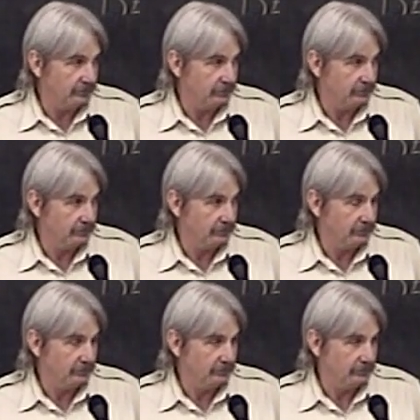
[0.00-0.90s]

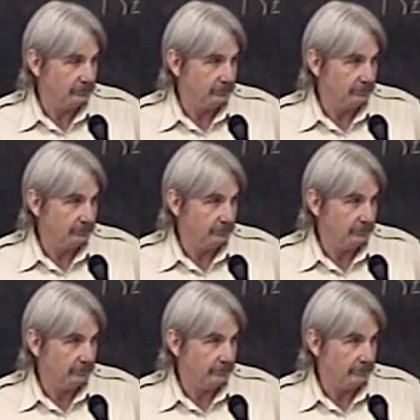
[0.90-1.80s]

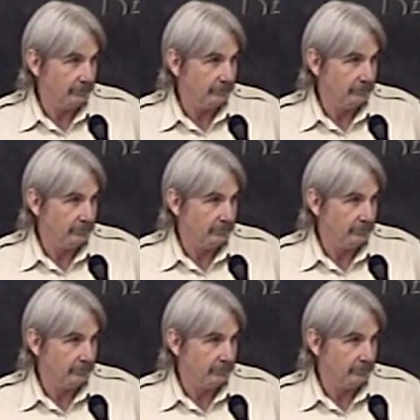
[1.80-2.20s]
Nobody speaks.